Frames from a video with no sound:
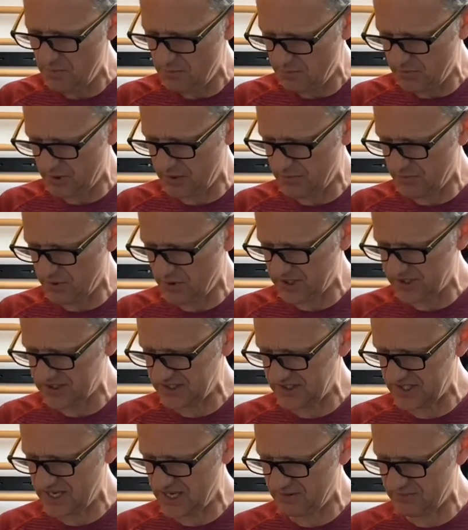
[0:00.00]
but I'm
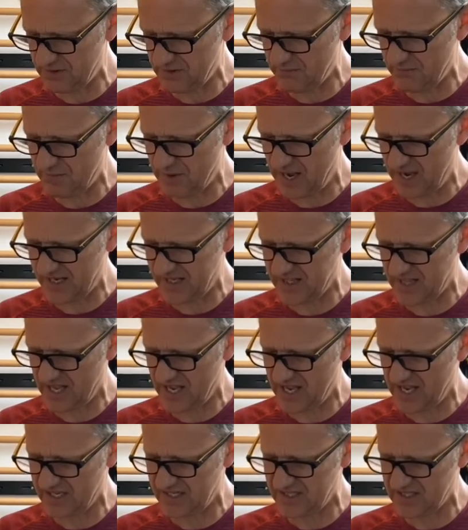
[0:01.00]
pressing down with the back of the
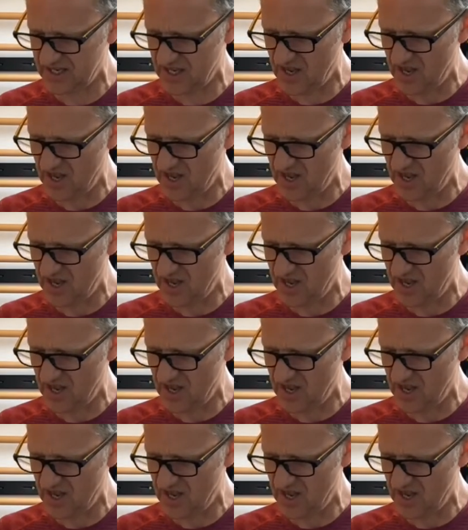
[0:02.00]
hand,